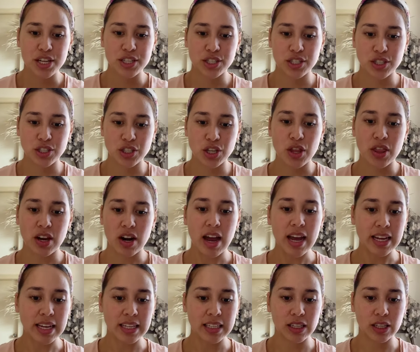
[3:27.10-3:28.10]
so that I
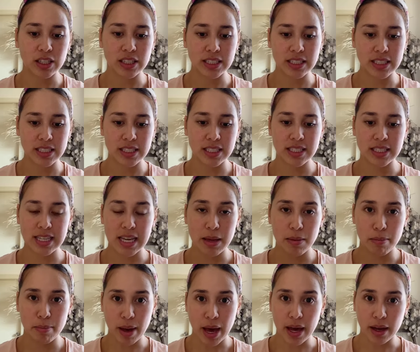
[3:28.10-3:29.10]
can see
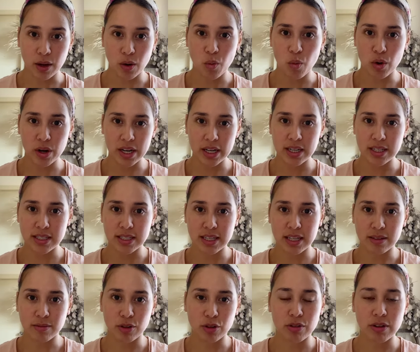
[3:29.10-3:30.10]
back what it is that
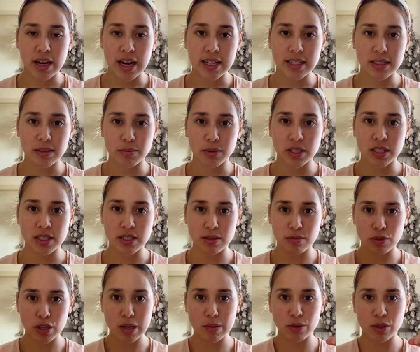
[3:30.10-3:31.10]
I'm creating because
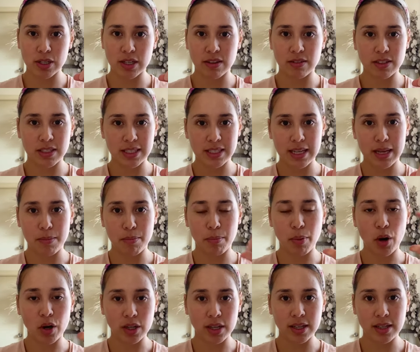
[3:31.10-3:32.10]
sometimes you can see
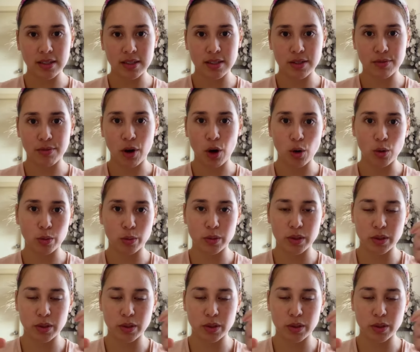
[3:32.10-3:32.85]
pockets of holes